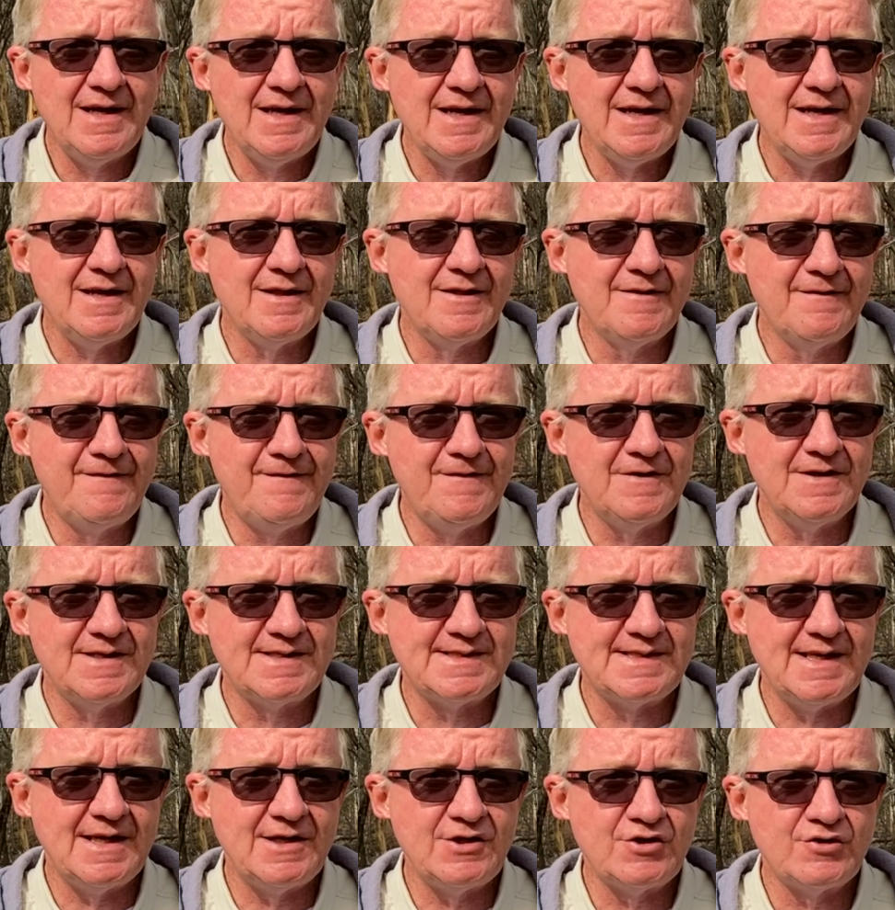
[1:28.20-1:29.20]
in the first
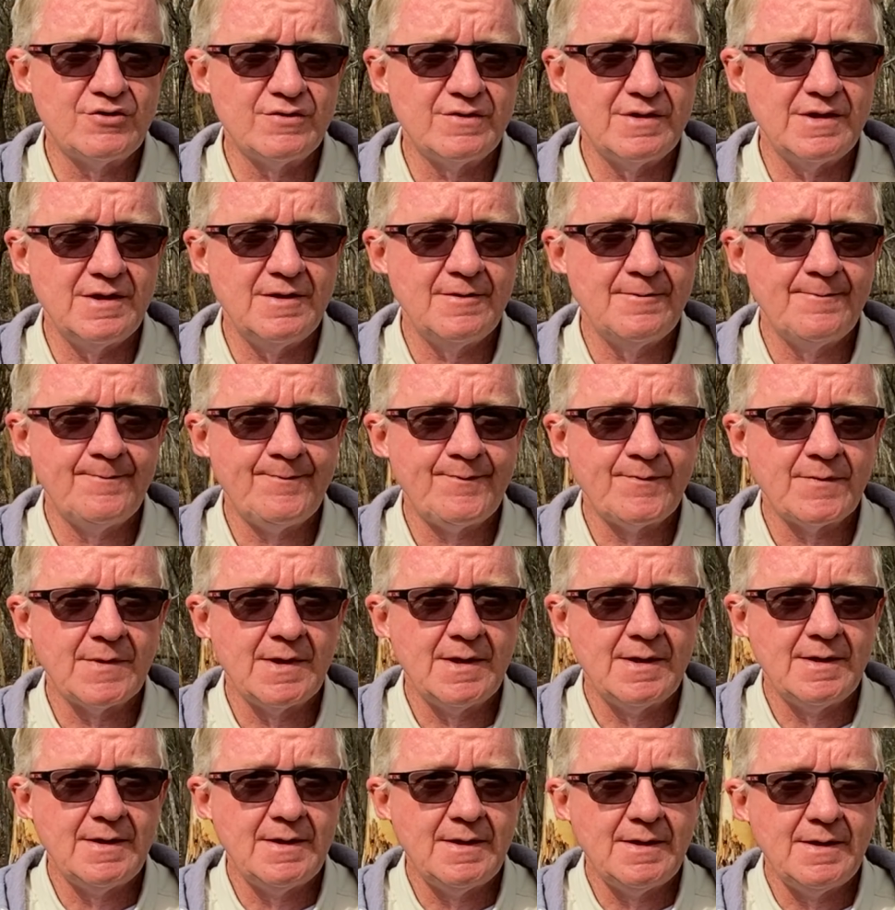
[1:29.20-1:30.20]
century.
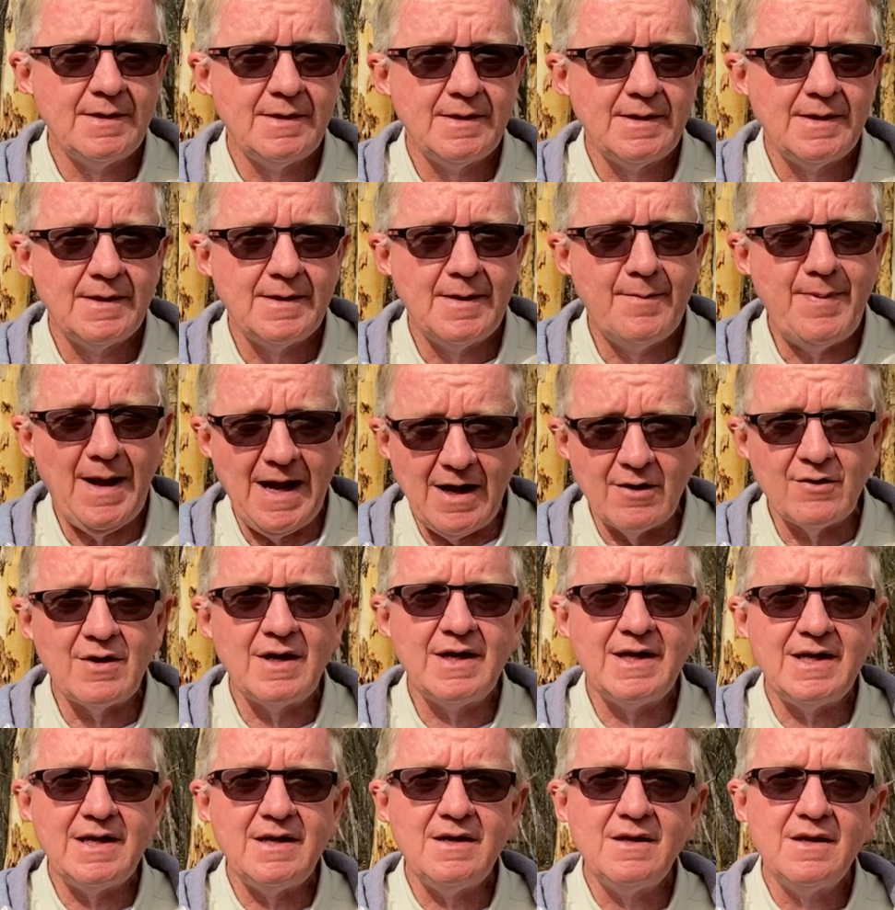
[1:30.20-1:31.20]

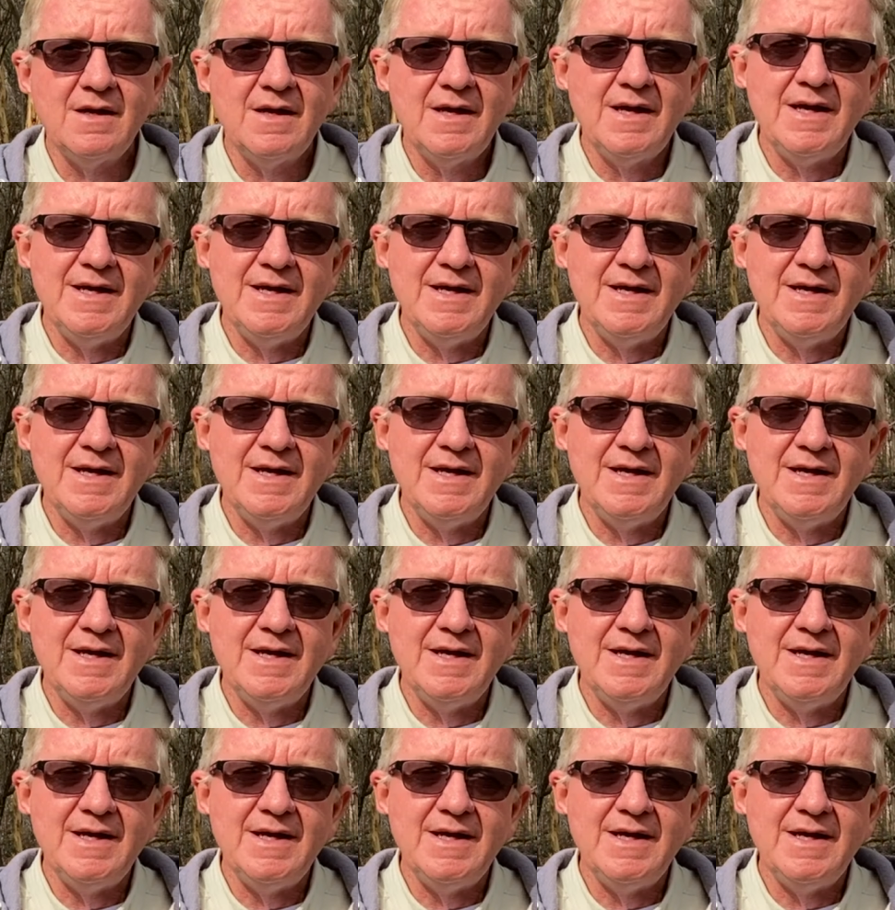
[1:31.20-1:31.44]
Apparently,